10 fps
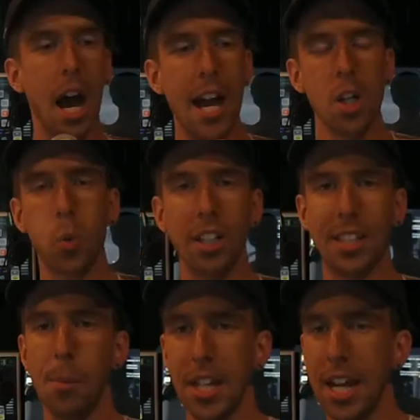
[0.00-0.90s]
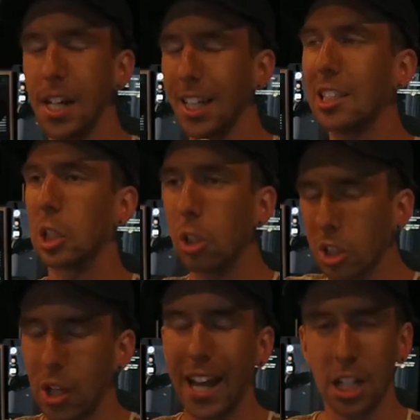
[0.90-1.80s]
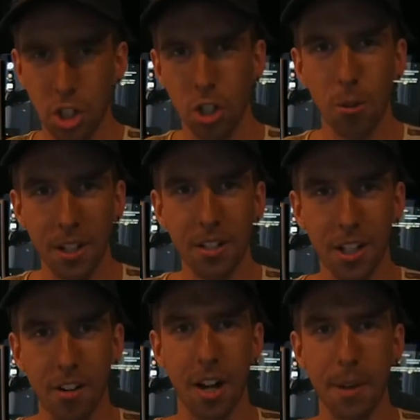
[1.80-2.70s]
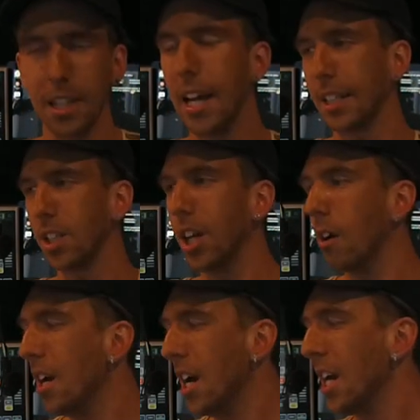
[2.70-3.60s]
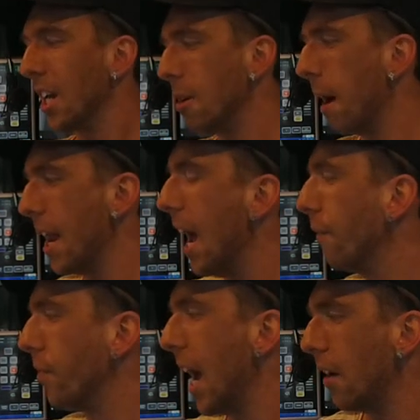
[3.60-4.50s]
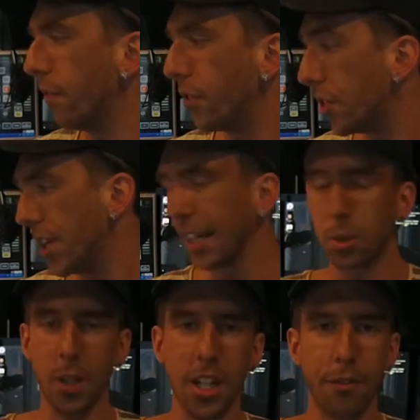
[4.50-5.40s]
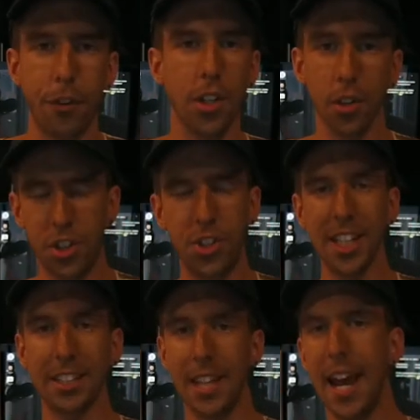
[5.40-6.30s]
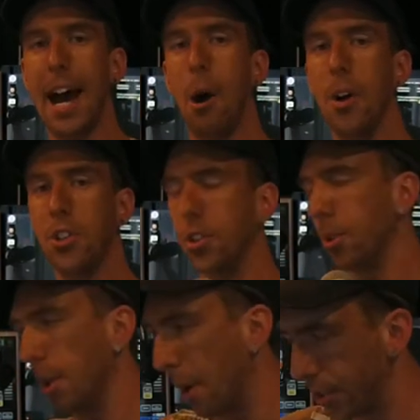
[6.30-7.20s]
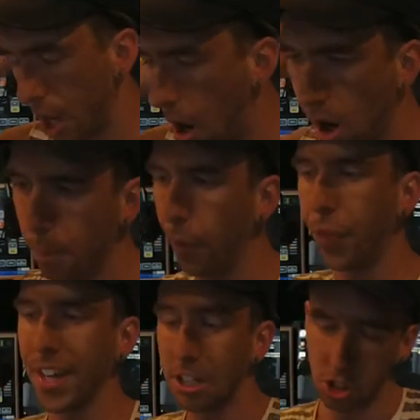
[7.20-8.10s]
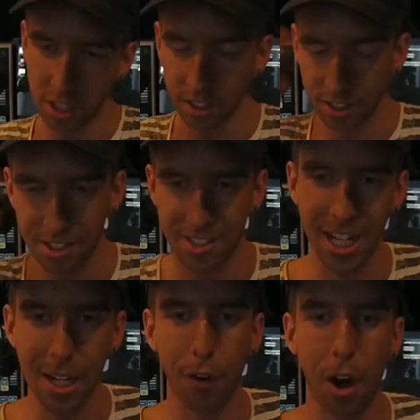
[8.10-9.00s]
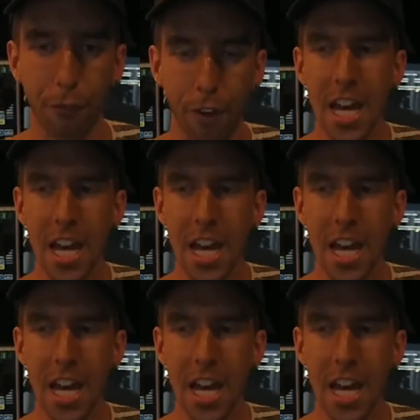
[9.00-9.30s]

I just want something that at least looks like it's human. You know what I mean? Like you know, you might have have sex with it for six hours and do the most horrible things you can conceive of,